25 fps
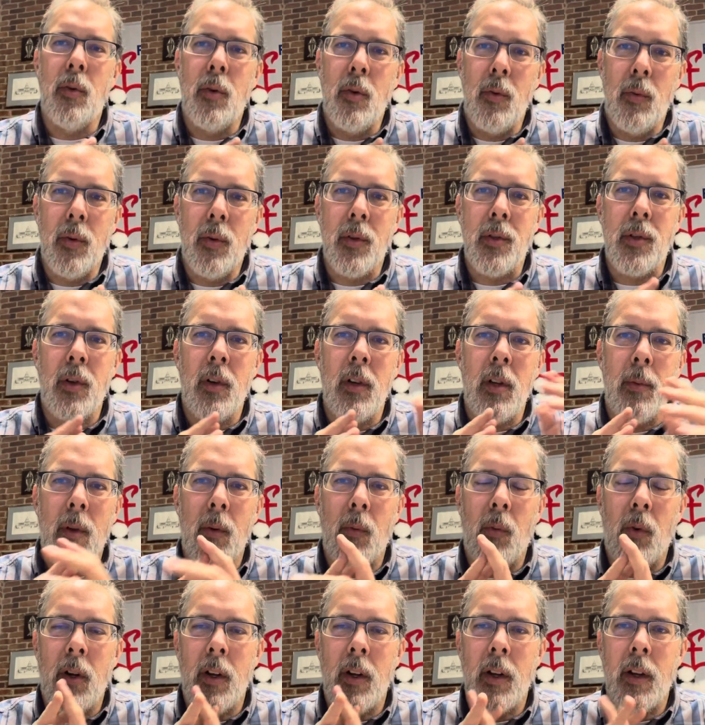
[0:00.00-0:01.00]
who was going to be
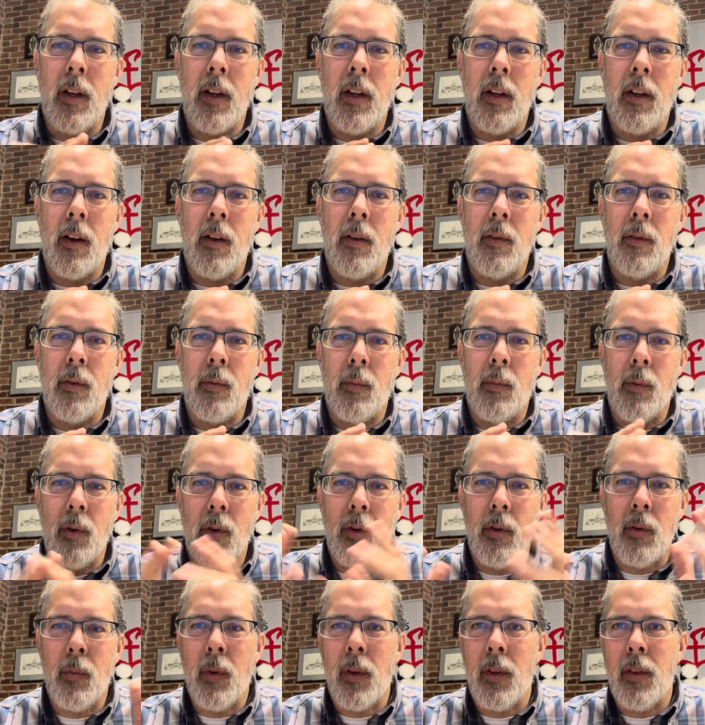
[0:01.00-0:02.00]
walking down the
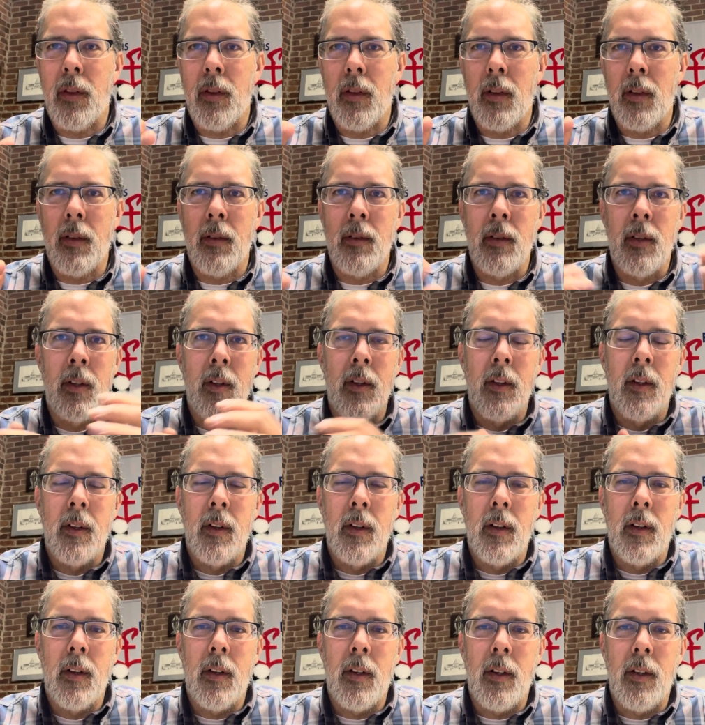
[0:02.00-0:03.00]
road with
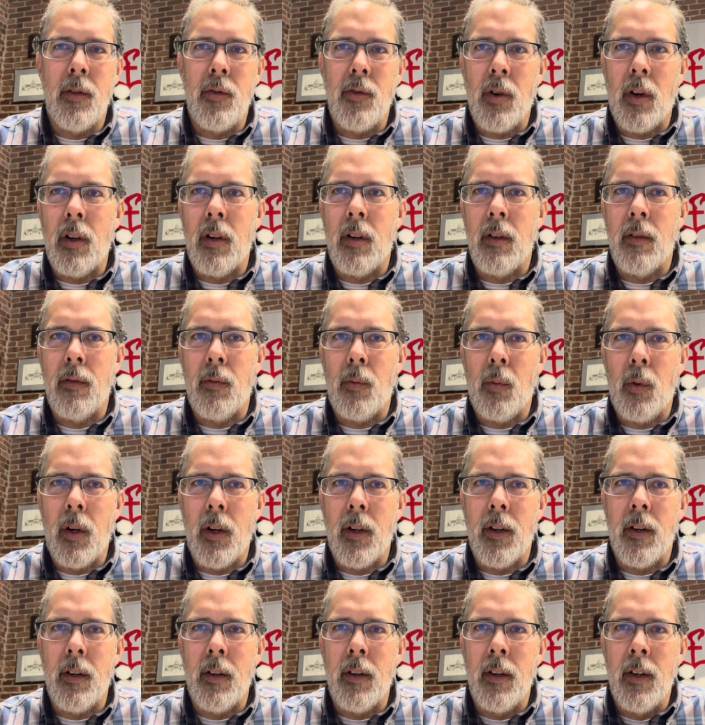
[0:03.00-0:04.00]
a jar of
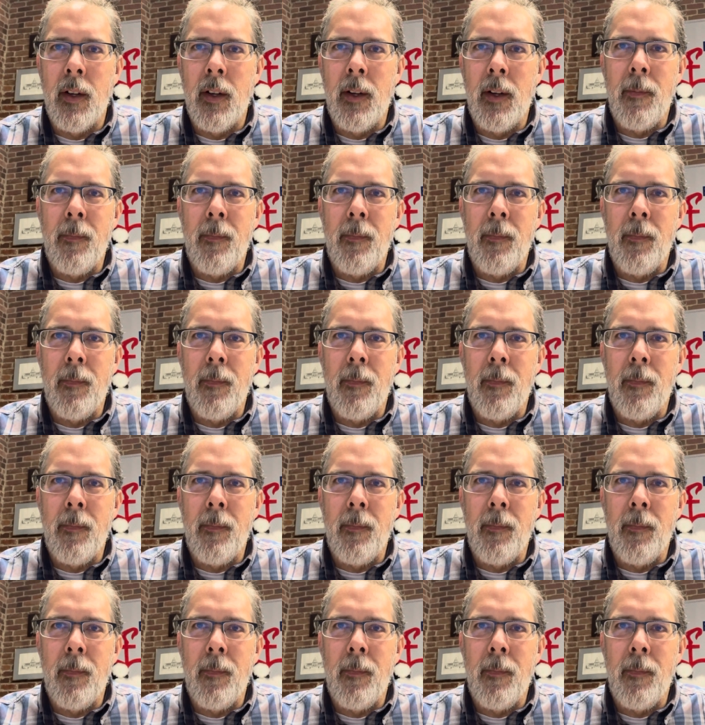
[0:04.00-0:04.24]
water,